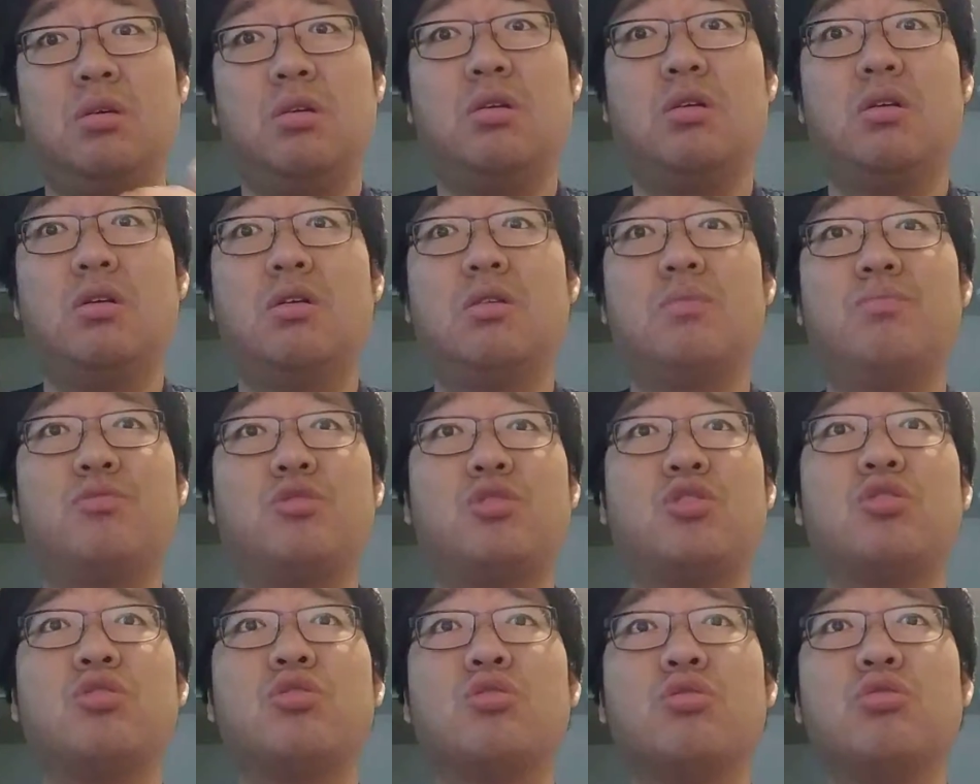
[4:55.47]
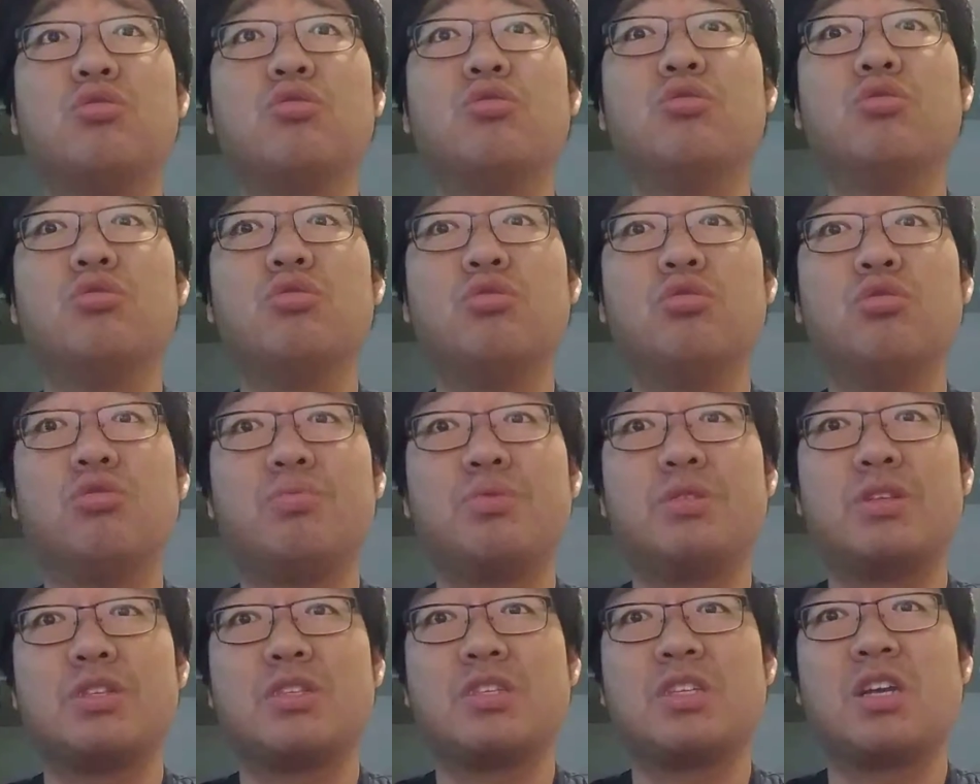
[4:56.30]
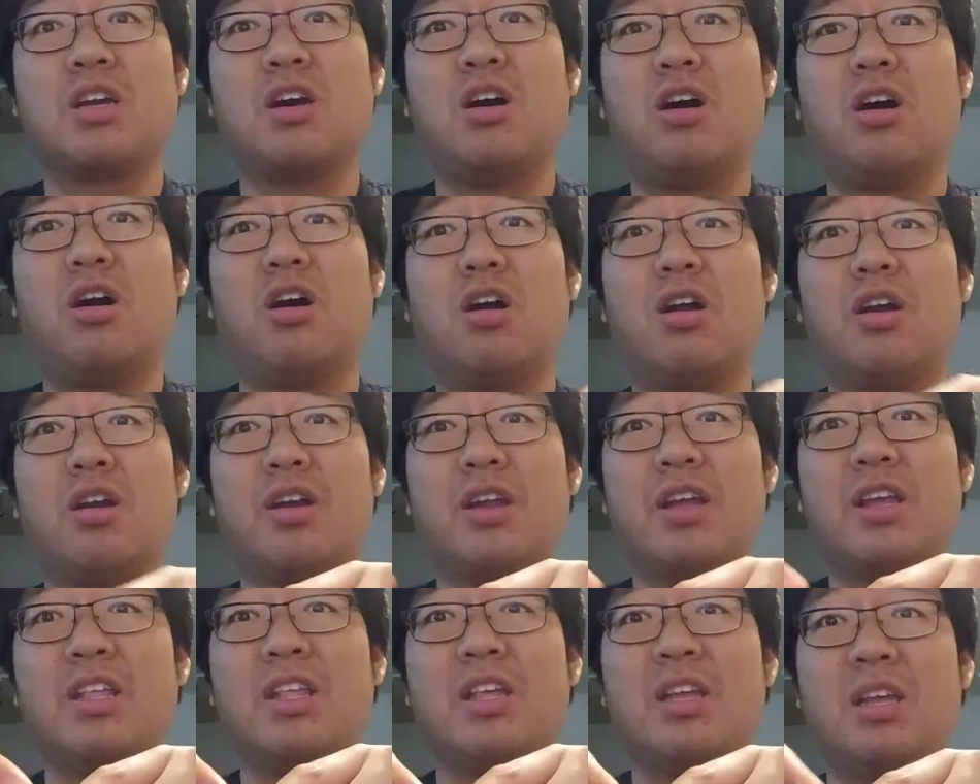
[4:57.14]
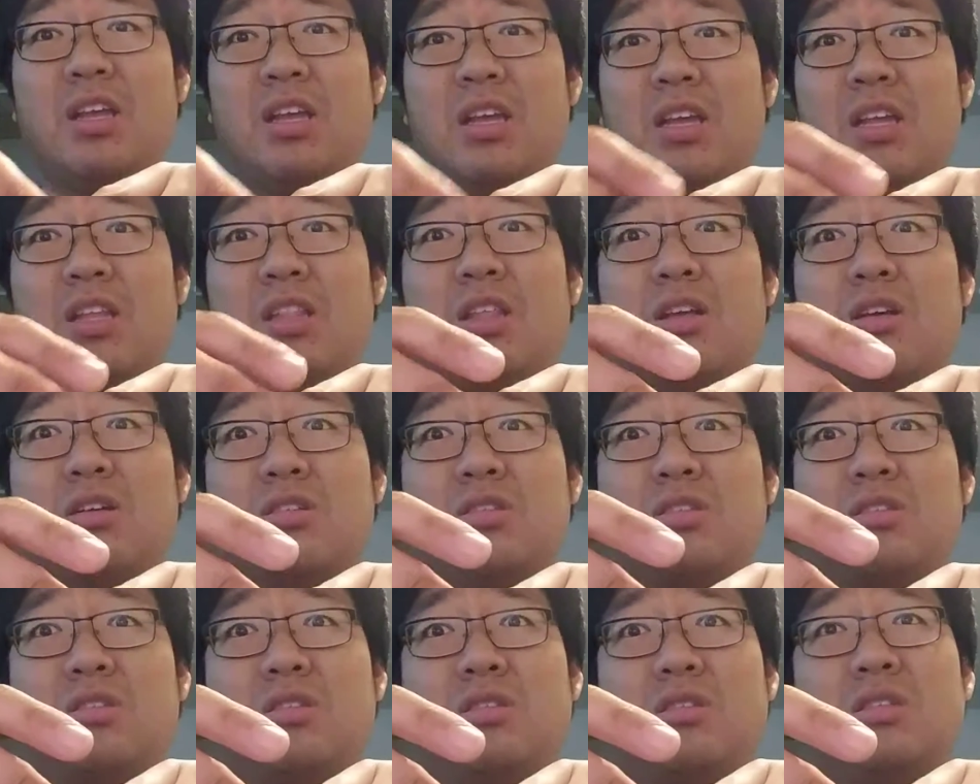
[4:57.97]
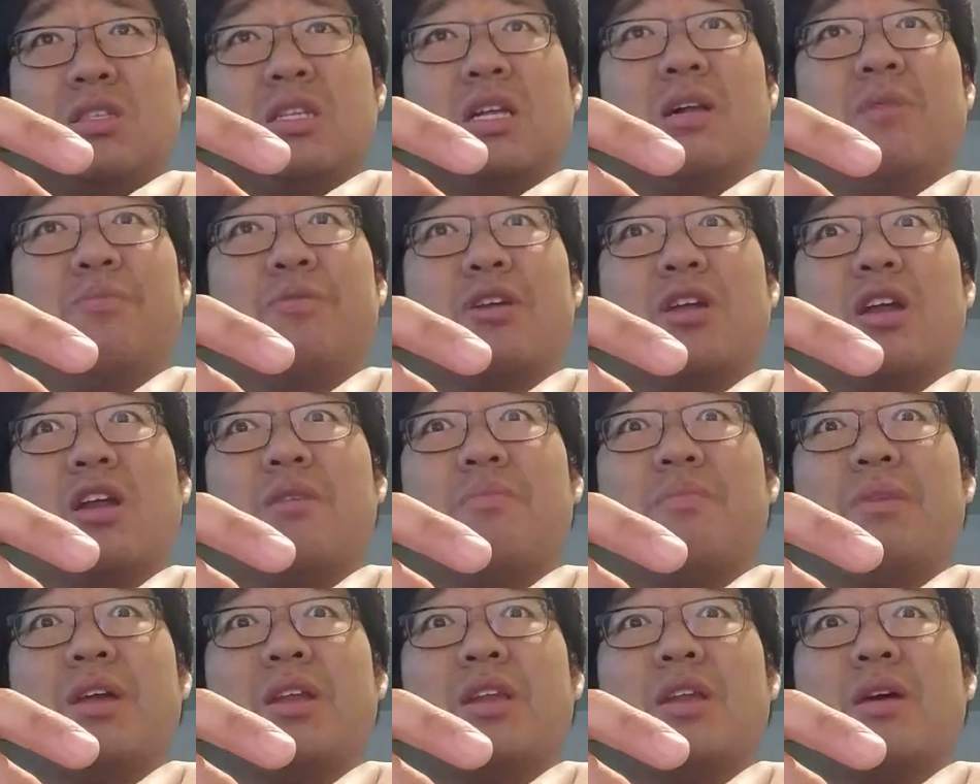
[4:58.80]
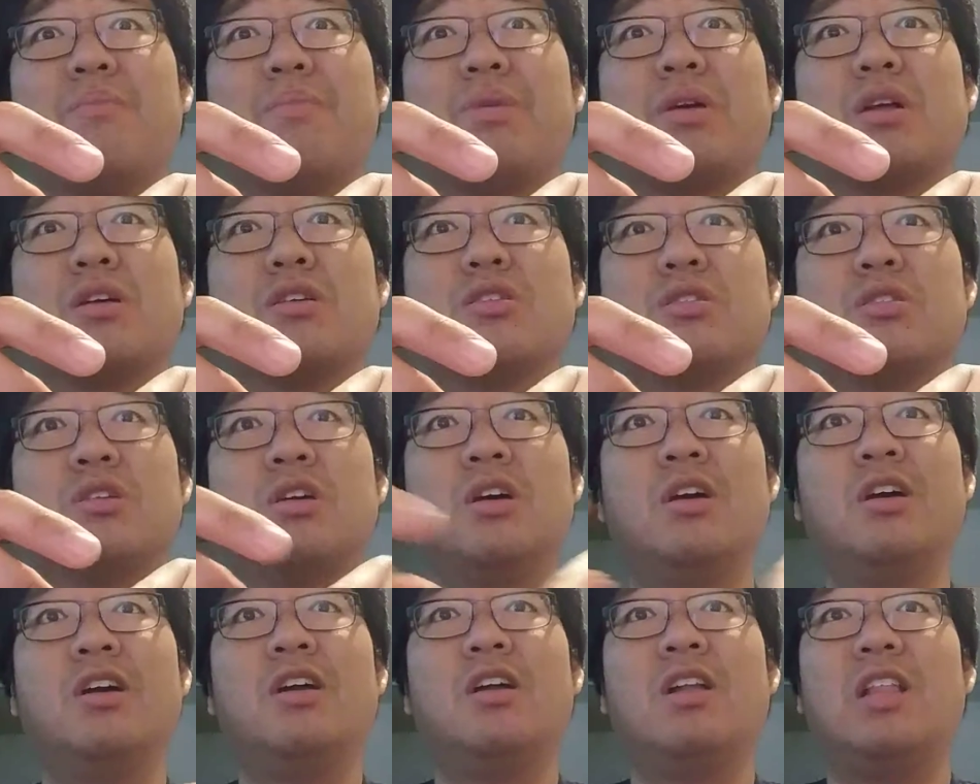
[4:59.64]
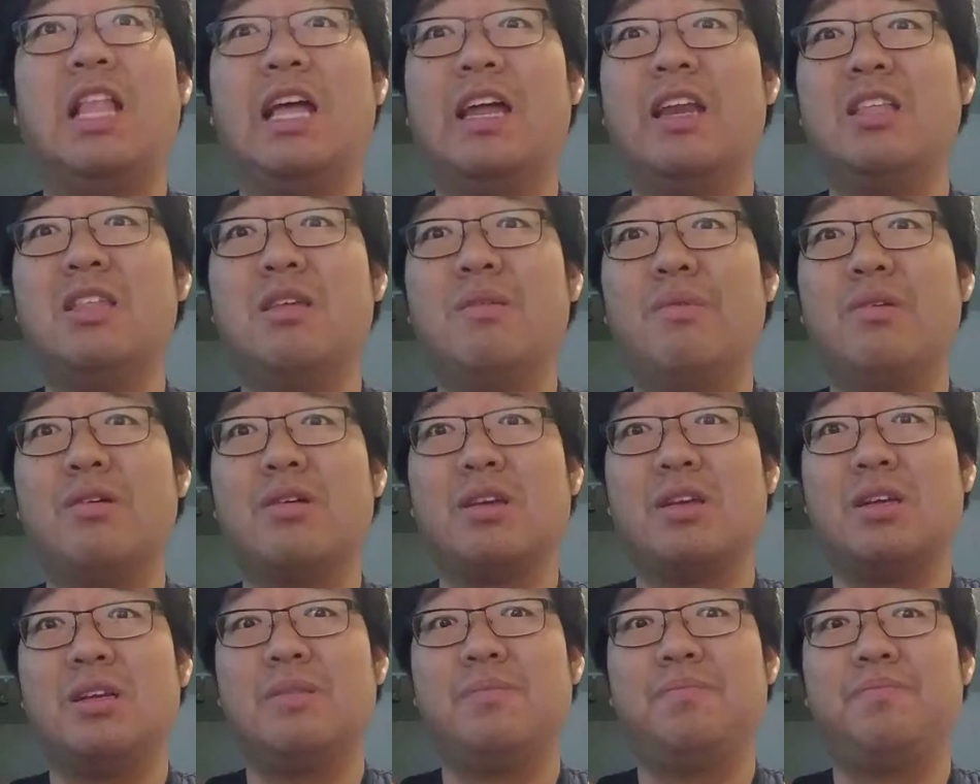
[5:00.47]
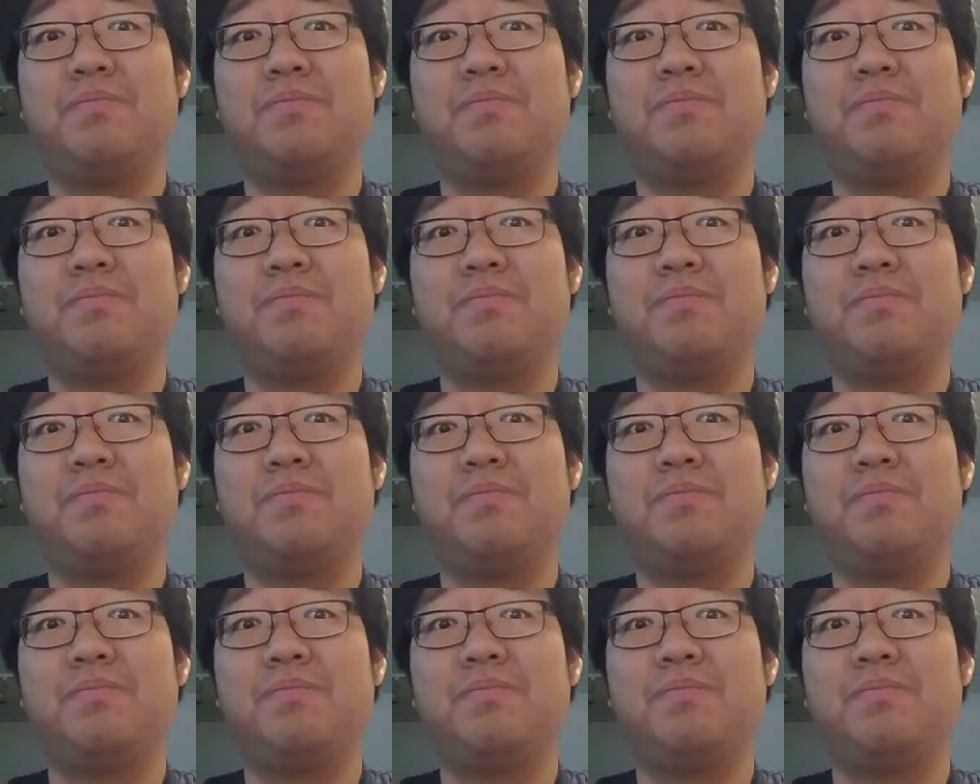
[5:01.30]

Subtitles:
to this card in their some like a main deck because Lady Devil